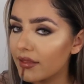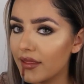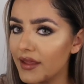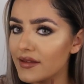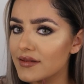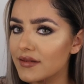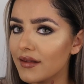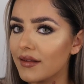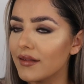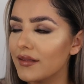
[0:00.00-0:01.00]
This
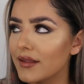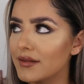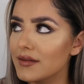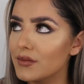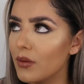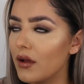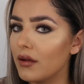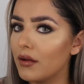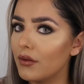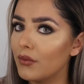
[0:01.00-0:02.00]
is what
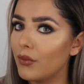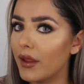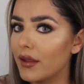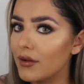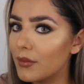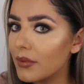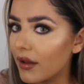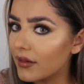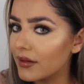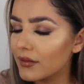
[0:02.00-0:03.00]
waking up
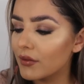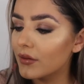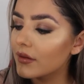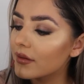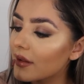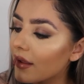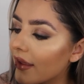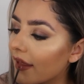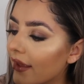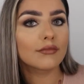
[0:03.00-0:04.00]
like this looks.
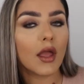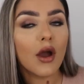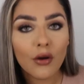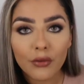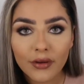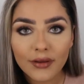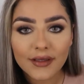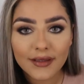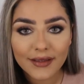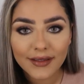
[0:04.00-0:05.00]
Oh,
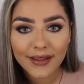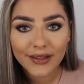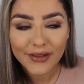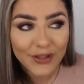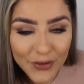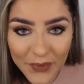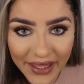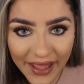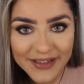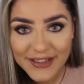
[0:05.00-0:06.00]
you
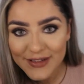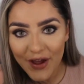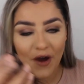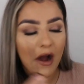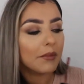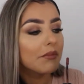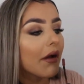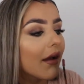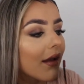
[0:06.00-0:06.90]
again, stop.